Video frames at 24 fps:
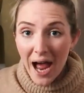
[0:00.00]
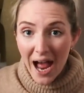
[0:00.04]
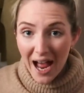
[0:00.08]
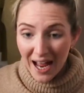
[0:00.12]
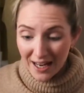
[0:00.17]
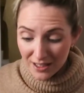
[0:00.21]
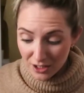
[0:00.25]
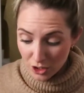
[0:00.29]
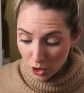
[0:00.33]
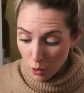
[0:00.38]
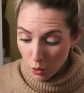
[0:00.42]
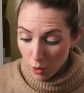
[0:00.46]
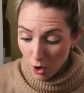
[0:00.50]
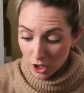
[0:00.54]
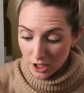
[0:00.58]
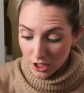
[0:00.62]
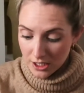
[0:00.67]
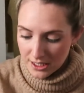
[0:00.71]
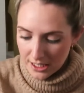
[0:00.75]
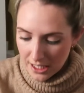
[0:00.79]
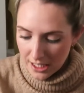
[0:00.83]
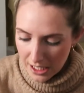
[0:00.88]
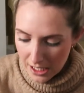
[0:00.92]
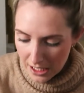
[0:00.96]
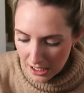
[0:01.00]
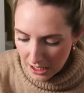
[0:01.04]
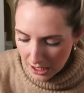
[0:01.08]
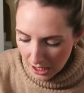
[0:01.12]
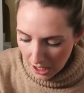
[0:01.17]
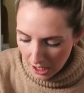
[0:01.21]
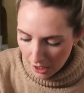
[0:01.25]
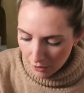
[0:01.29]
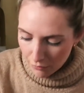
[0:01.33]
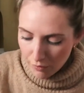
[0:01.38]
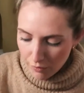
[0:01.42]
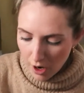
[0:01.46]
and quality
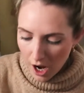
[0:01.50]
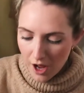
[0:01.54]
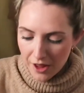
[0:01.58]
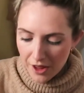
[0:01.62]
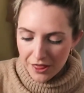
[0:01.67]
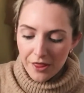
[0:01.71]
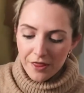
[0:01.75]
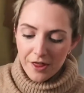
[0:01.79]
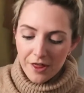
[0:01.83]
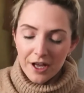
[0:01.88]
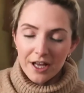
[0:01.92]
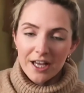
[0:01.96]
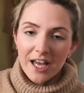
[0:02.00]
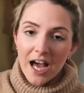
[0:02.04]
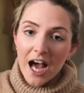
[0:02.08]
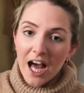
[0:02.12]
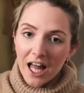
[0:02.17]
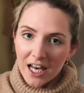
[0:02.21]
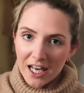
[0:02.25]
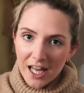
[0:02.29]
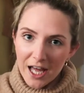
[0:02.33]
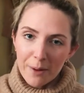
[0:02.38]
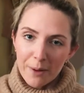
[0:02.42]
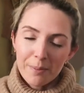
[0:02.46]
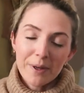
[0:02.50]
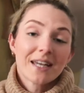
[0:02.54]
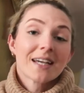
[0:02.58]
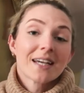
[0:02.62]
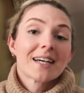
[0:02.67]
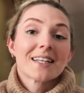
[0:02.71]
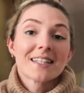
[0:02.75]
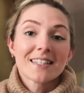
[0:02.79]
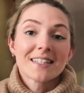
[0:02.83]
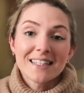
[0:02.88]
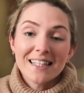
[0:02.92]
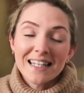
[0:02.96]
rather than colour,
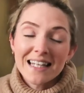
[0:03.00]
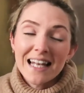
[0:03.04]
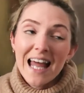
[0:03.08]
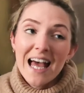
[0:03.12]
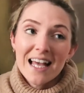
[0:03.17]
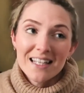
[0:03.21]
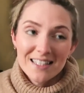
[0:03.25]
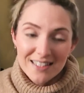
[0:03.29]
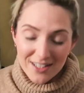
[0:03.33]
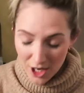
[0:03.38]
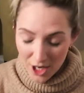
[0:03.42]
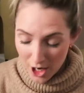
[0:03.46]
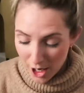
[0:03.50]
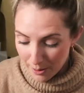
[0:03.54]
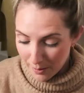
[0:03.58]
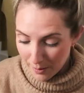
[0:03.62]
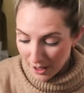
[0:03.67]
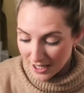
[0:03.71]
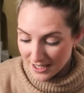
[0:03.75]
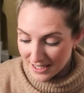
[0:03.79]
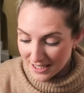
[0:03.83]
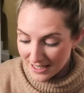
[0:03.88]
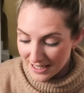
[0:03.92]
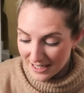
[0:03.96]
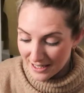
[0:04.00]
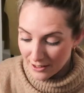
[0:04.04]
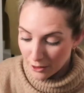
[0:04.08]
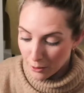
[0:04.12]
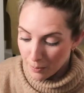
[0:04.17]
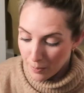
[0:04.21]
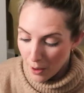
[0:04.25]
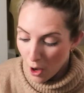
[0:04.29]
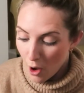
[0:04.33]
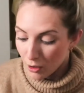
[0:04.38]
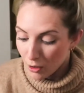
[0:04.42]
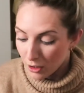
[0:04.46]
because last time I did a little
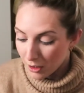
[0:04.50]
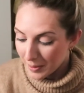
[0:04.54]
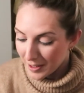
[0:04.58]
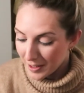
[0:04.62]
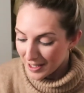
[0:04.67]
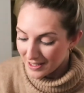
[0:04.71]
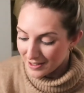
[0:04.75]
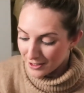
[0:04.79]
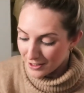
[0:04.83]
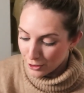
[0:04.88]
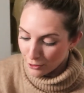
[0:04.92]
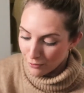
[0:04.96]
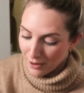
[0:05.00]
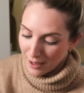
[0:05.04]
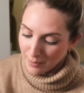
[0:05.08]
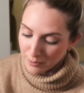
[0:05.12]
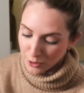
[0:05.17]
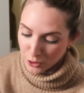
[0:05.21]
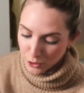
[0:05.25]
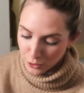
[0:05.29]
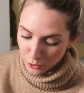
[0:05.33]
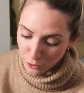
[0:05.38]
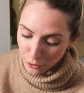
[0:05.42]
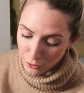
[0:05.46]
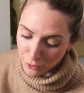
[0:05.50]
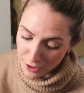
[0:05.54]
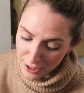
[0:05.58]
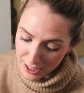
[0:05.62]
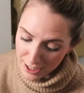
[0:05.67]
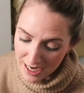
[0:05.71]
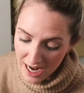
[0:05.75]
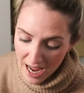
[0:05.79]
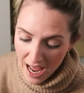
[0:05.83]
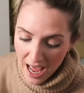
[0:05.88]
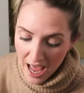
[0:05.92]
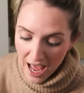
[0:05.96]
poll on my Instagram
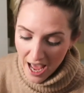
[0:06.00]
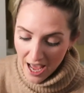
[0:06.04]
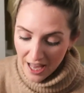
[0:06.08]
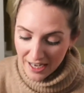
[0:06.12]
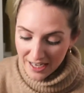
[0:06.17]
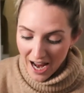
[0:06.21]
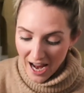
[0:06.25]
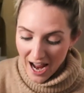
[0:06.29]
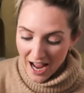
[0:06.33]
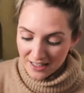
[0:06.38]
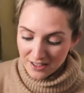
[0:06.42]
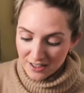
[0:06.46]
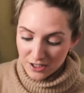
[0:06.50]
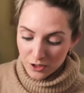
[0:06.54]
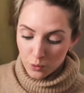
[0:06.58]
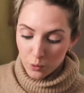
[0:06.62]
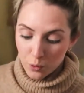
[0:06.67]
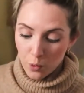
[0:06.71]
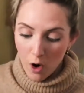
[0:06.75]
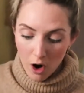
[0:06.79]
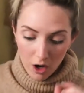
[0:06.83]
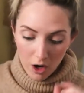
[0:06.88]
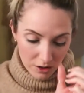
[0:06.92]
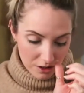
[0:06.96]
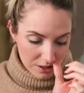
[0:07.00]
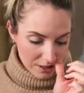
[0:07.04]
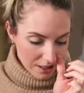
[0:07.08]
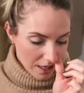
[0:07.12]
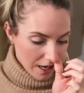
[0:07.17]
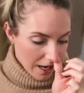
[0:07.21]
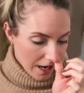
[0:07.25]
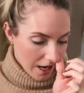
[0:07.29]
story and asked what